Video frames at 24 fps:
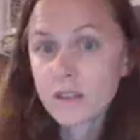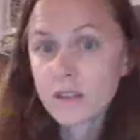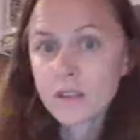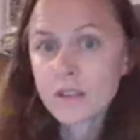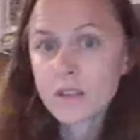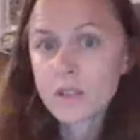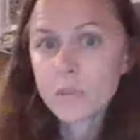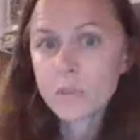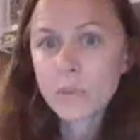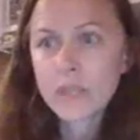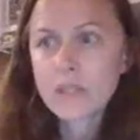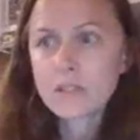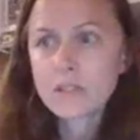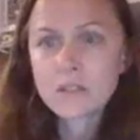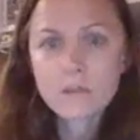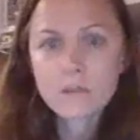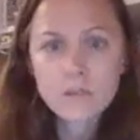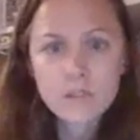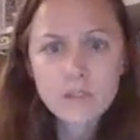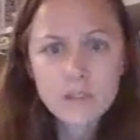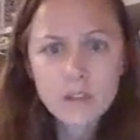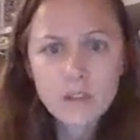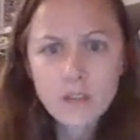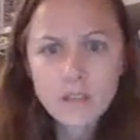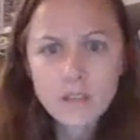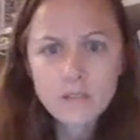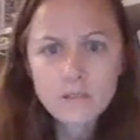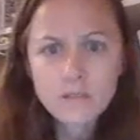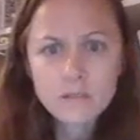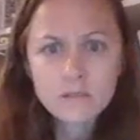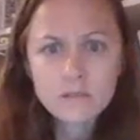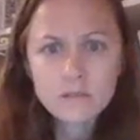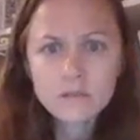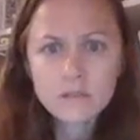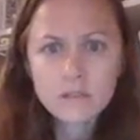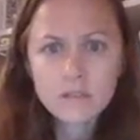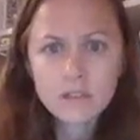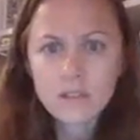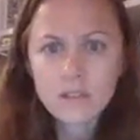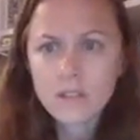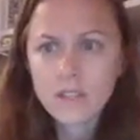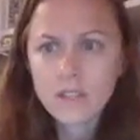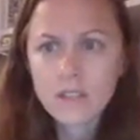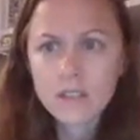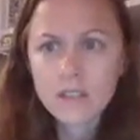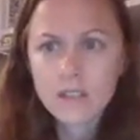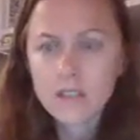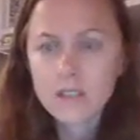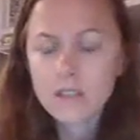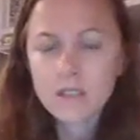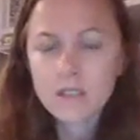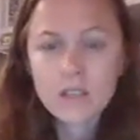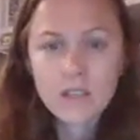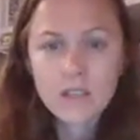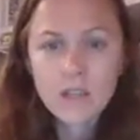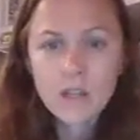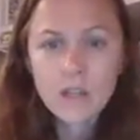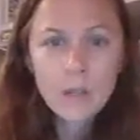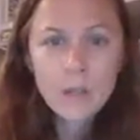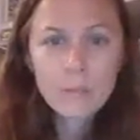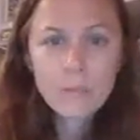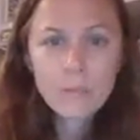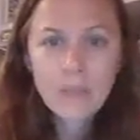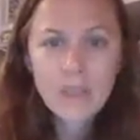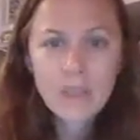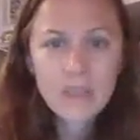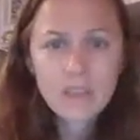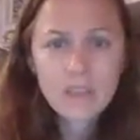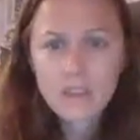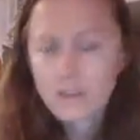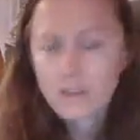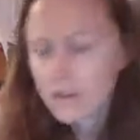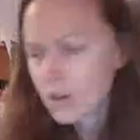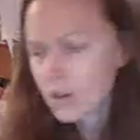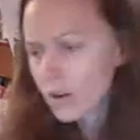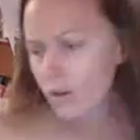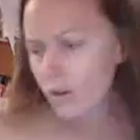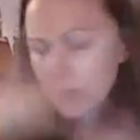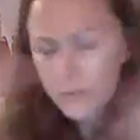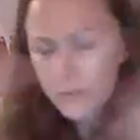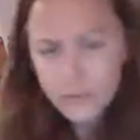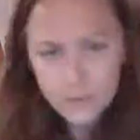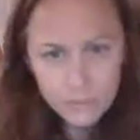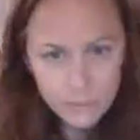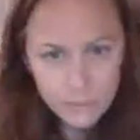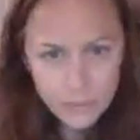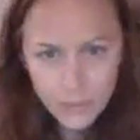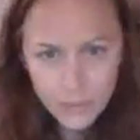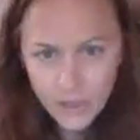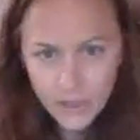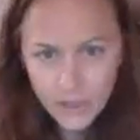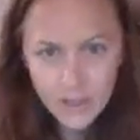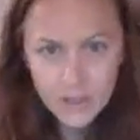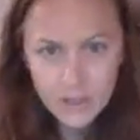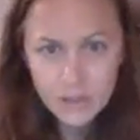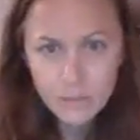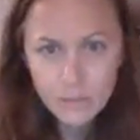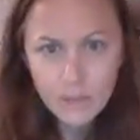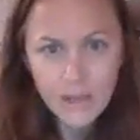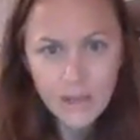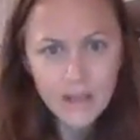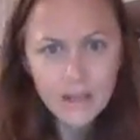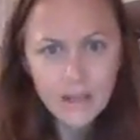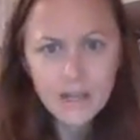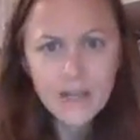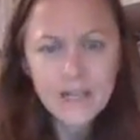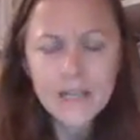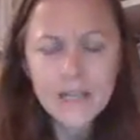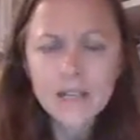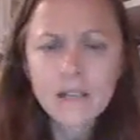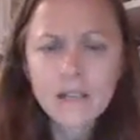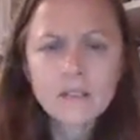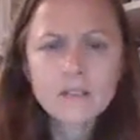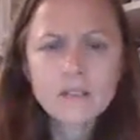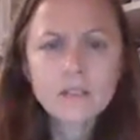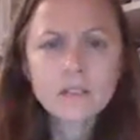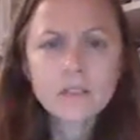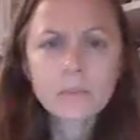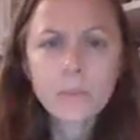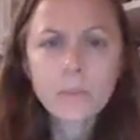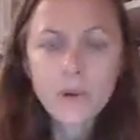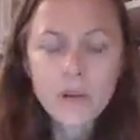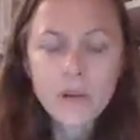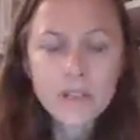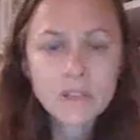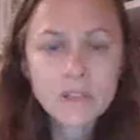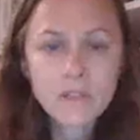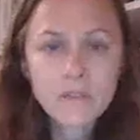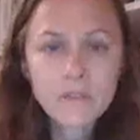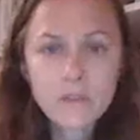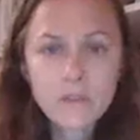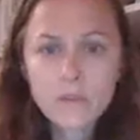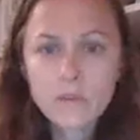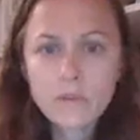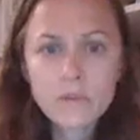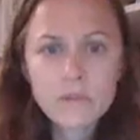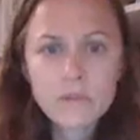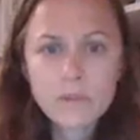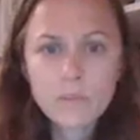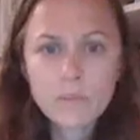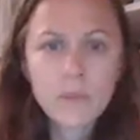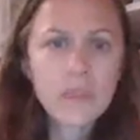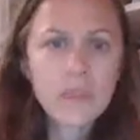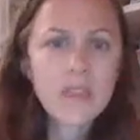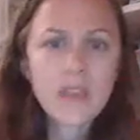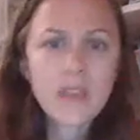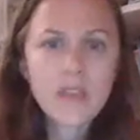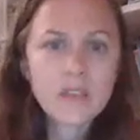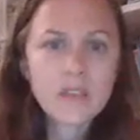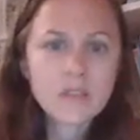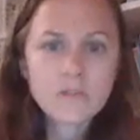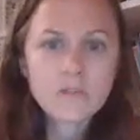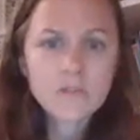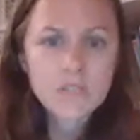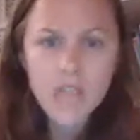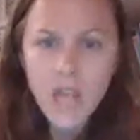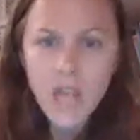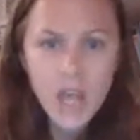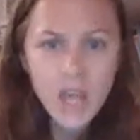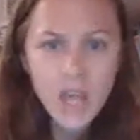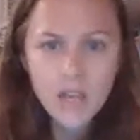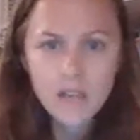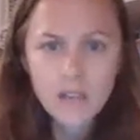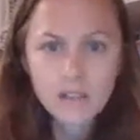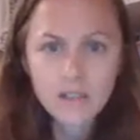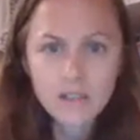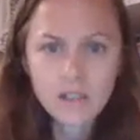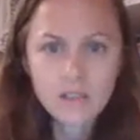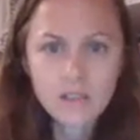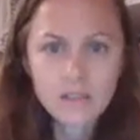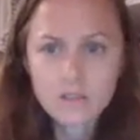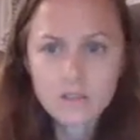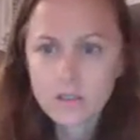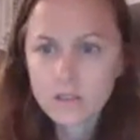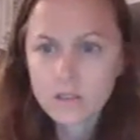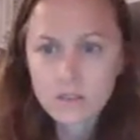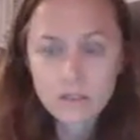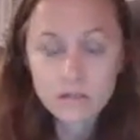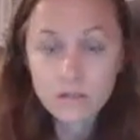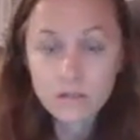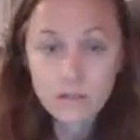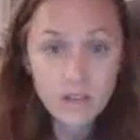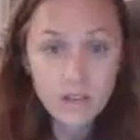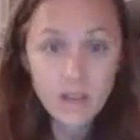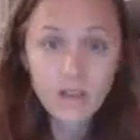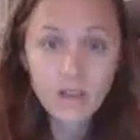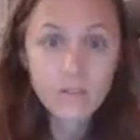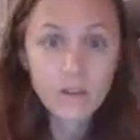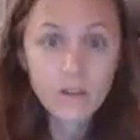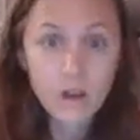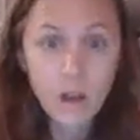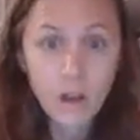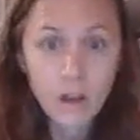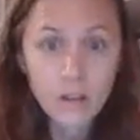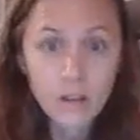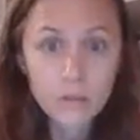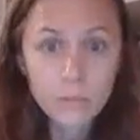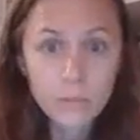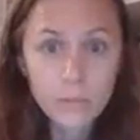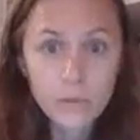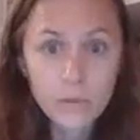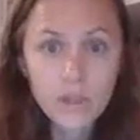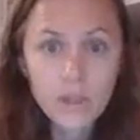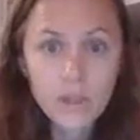going to be suicidal? Are they going to be engulfed by the black cloud and depressive thoughts by the age of 10 and just not have a hope?